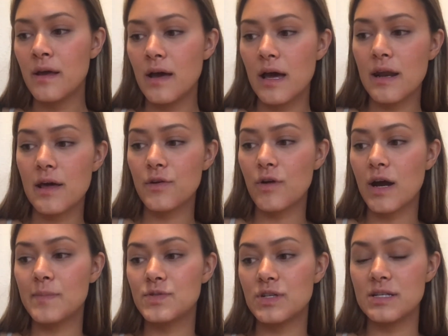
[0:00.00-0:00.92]
Another
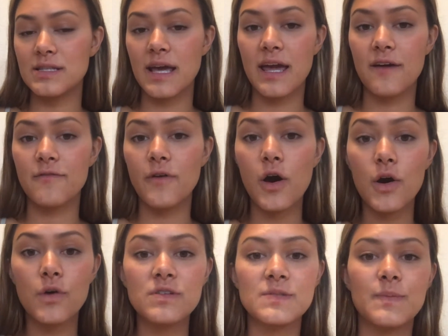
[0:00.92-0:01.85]
option is
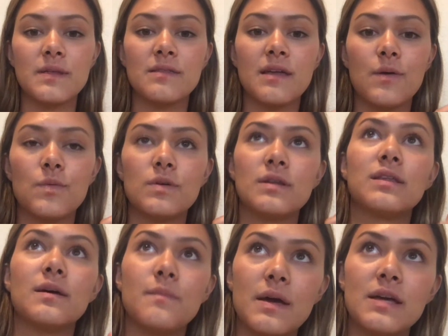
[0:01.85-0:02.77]
AFOs, but then that would
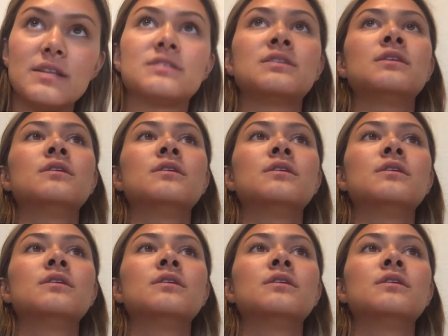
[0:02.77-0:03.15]
limit